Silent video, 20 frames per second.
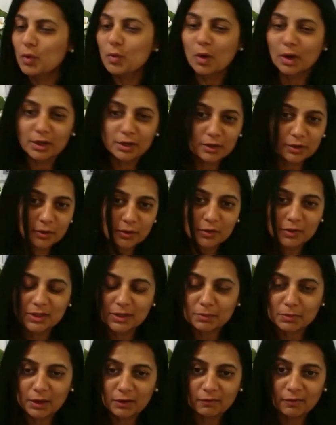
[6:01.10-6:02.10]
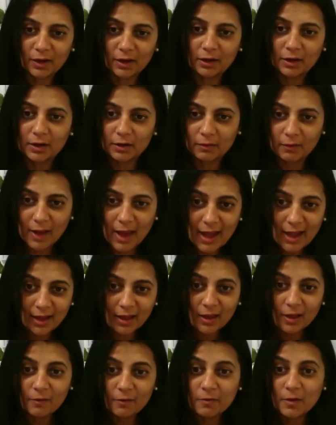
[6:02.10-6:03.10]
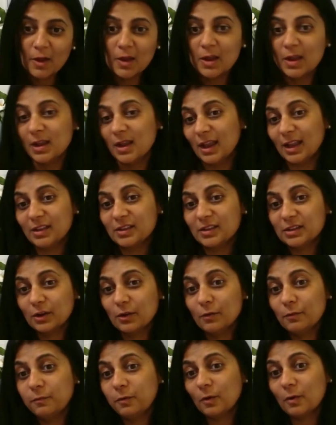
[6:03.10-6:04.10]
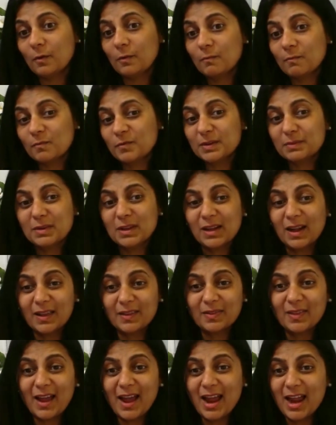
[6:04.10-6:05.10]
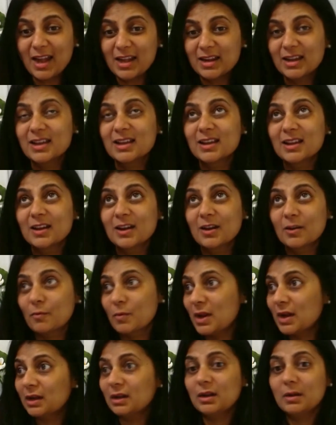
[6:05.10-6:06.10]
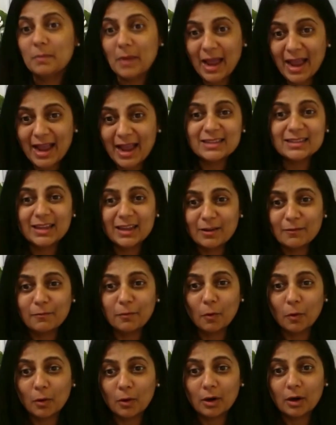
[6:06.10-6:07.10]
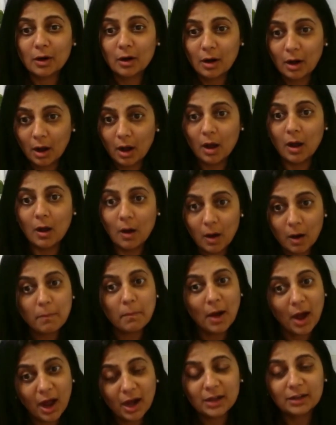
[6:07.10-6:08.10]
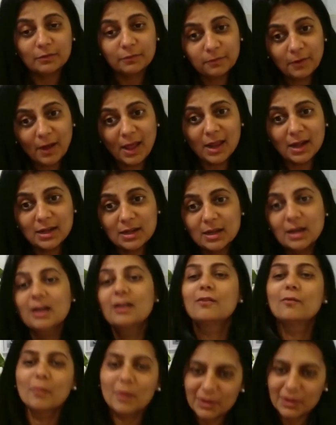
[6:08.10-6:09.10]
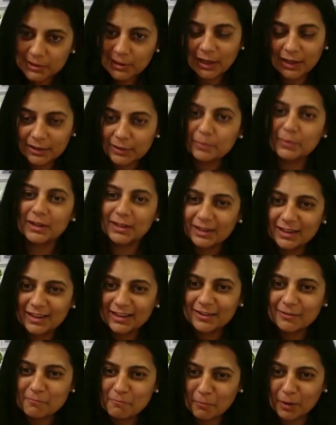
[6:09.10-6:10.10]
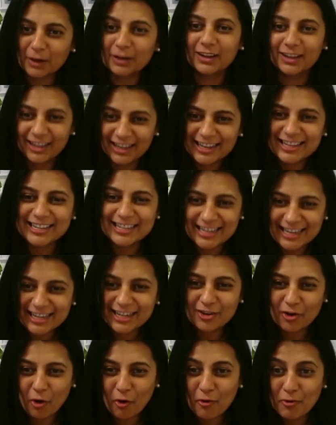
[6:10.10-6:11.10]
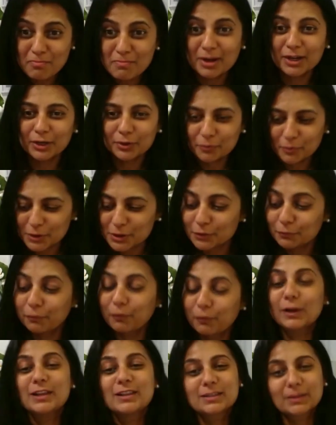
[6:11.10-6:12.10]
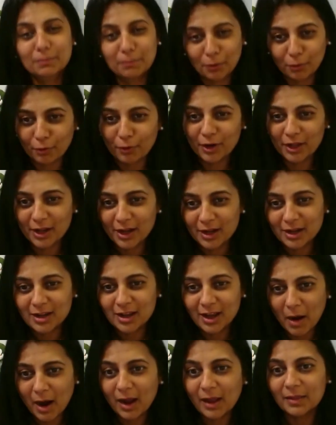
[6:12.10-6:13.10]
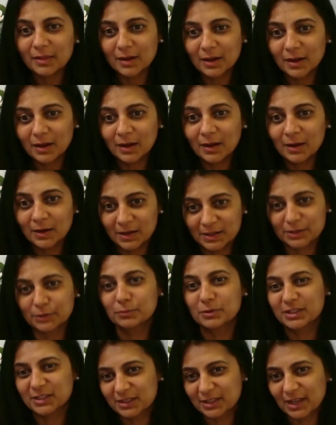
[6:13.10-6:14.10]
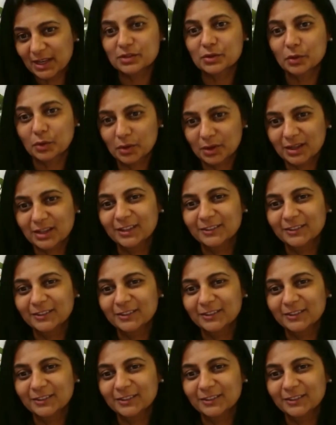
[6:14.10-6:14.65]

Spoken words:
We wanted to do something very creative. And so for something like that, we ended up asking for a pot of fund, which ultimately marketing did own, but it was fully supported by the customer success org.